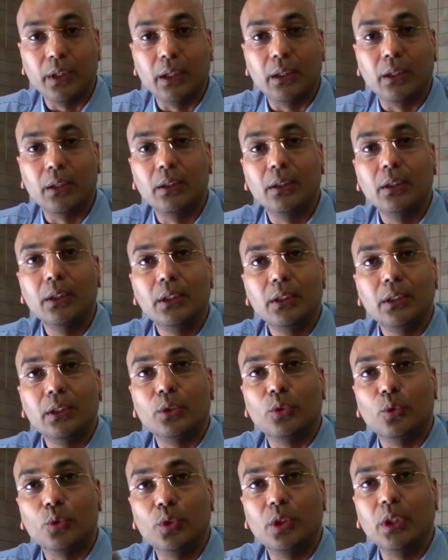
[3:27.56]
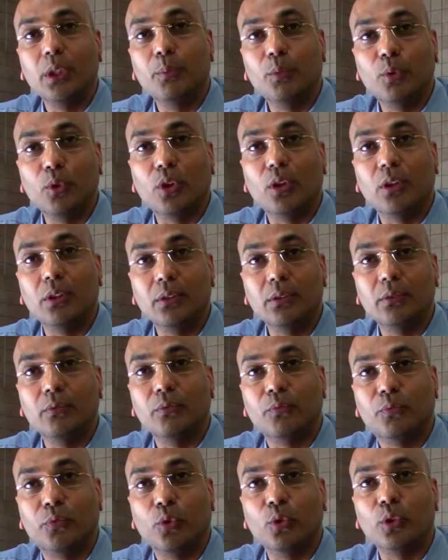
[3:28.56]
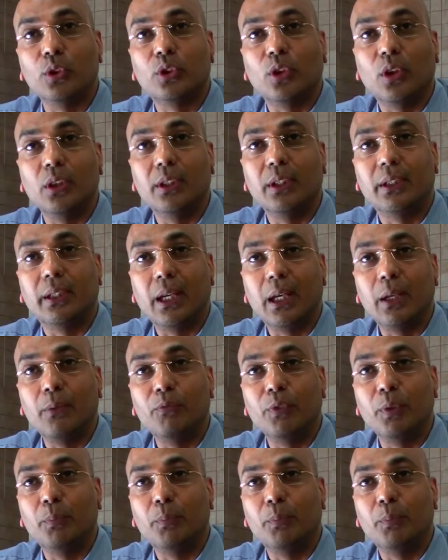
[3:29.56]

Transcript: we are usually more on phones all the time.